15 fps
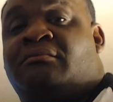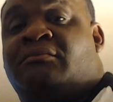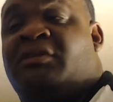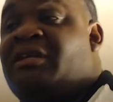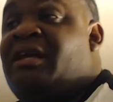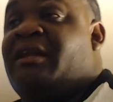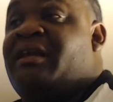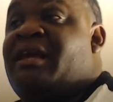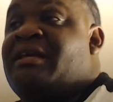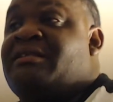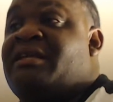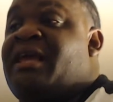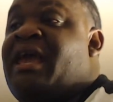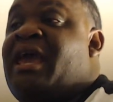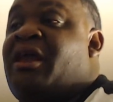Killer
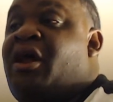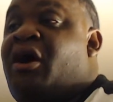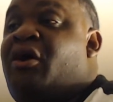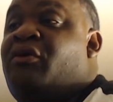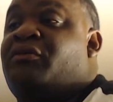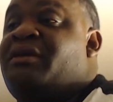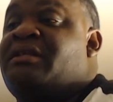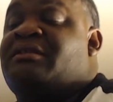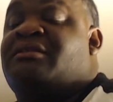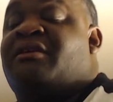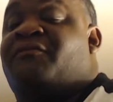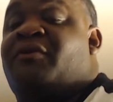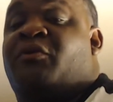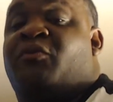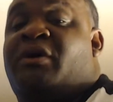Instinct had all that
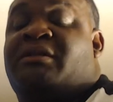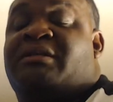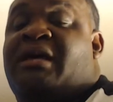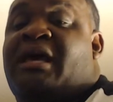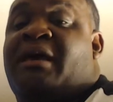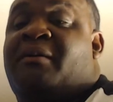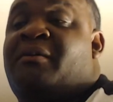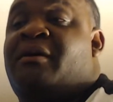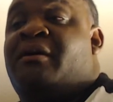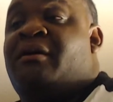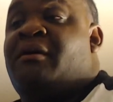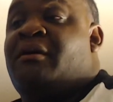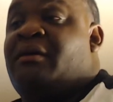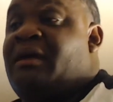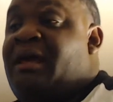stuff at one time.
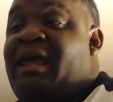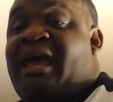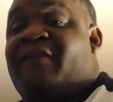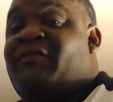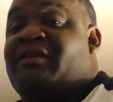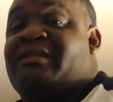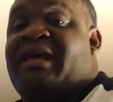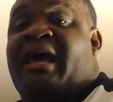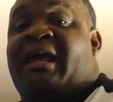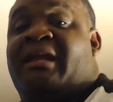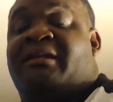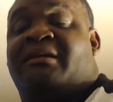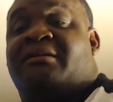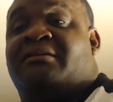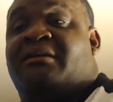It had
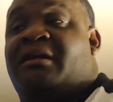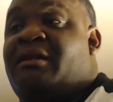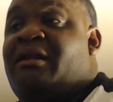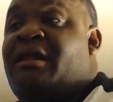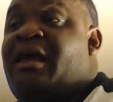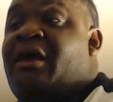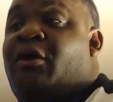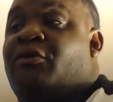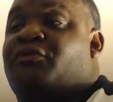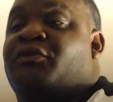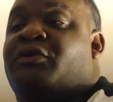fatalities and it had ultra